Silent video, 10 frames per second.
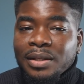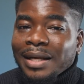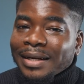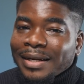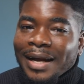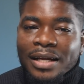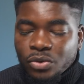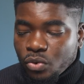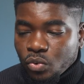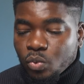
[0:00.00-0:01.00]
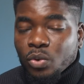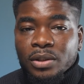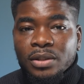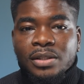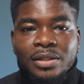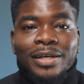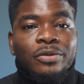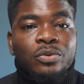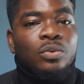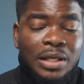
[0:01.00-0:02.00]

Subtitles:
that can't do what this can do.